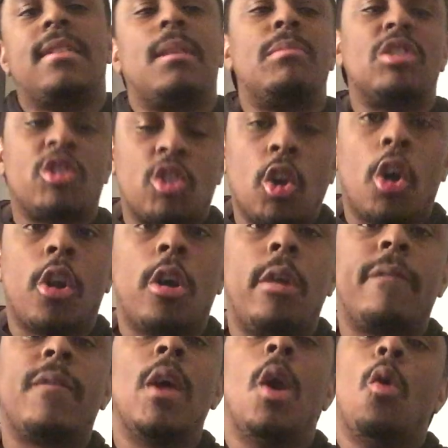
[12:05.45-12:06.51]
I'm going to start
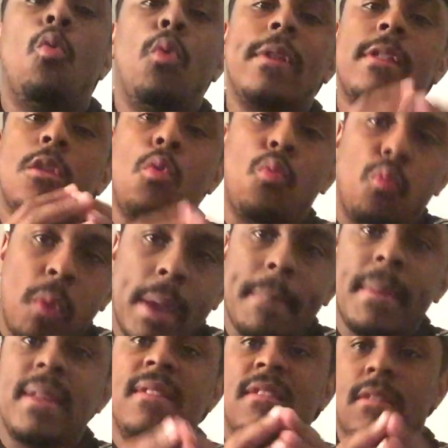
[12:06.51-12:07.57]
off with the
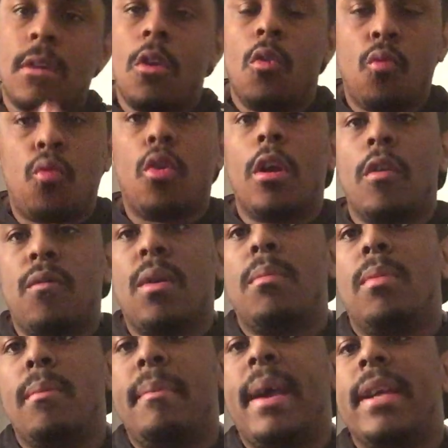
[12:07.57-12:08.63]
women's Royal
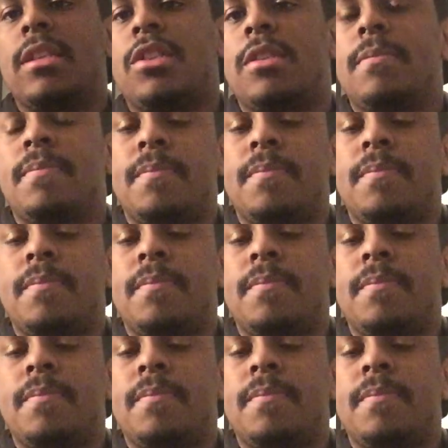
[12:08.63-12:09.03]
Rumble match.